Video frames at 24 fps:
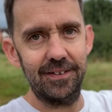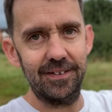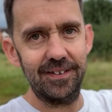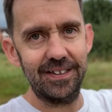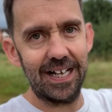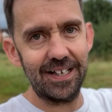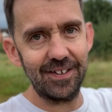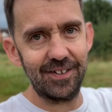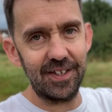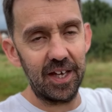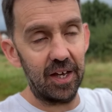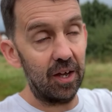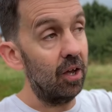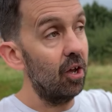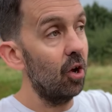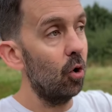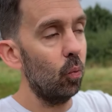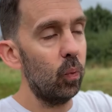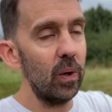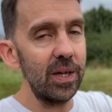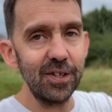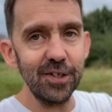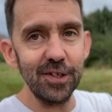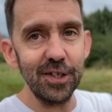That's it.
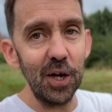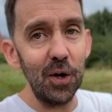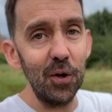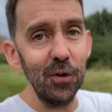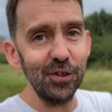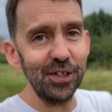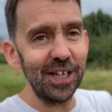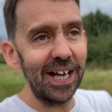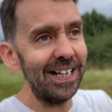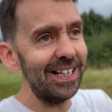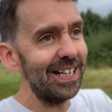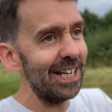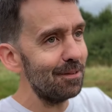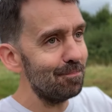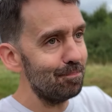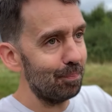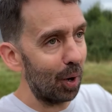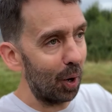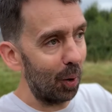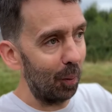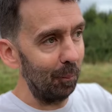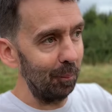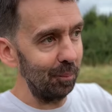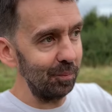We're still sending
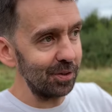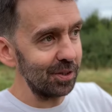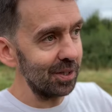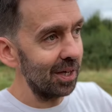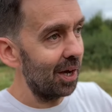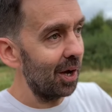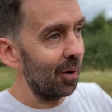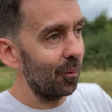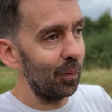bombs.